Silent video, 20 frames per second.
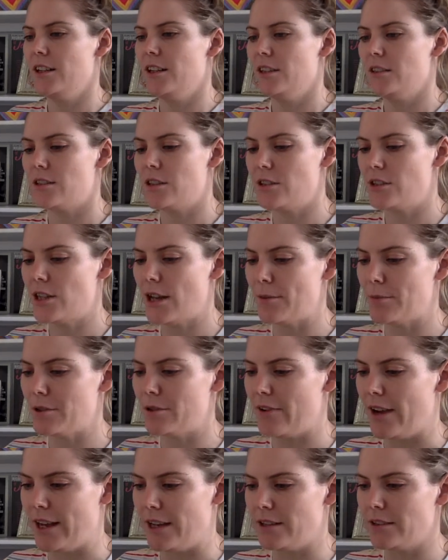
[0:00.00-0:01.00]
So chapter
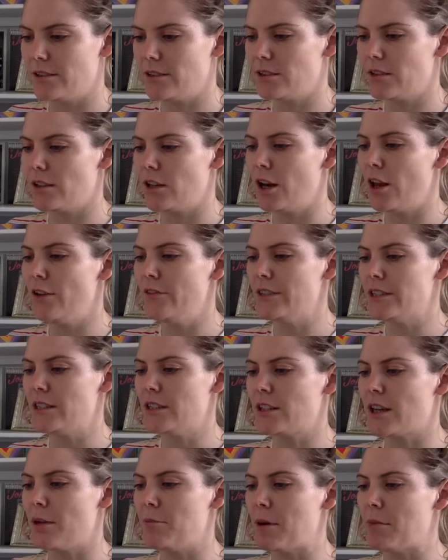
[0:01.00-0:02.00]
8. Clovers had
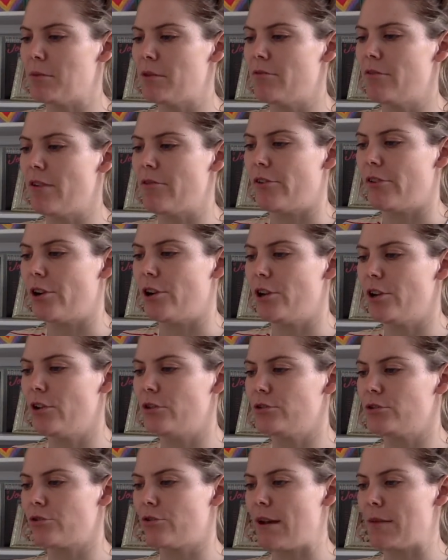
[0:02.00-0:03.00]
come up the river in an
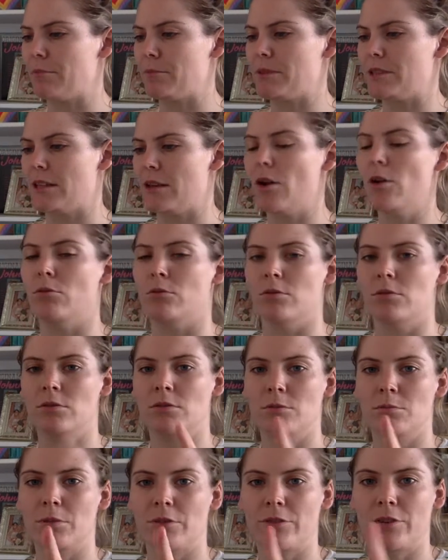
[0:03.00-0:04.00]
old tramp steamer. Oh,
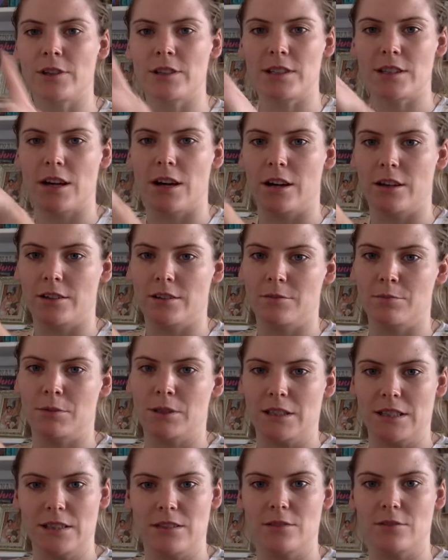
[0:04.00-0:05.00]
before I start,
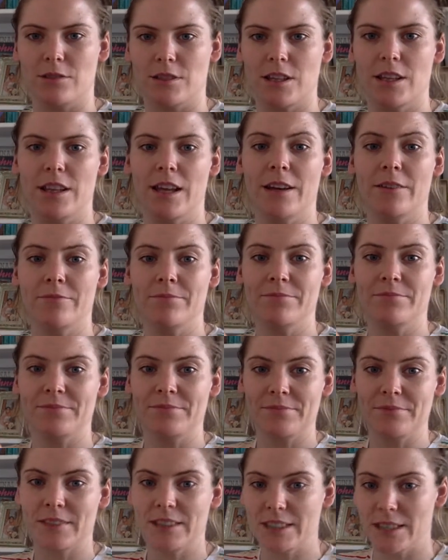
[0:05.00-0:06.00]
Moz is also there,
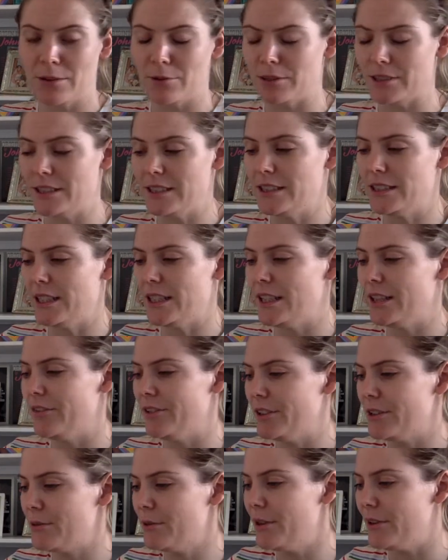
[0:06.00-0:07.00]
because he wanted to hear it
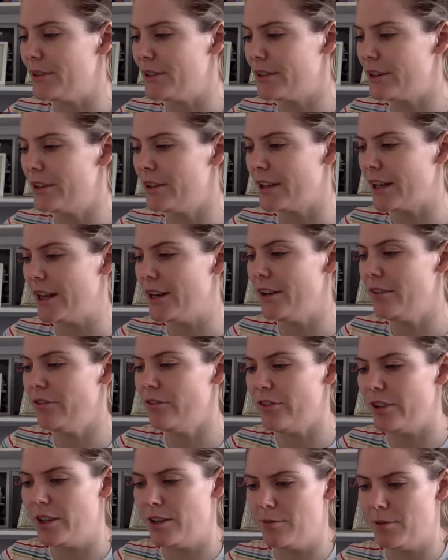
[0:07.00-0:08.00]
as well. He can't get enough
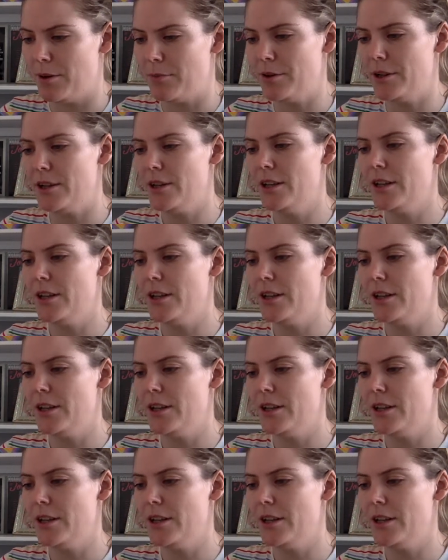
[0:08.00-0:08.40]
of it at the moment.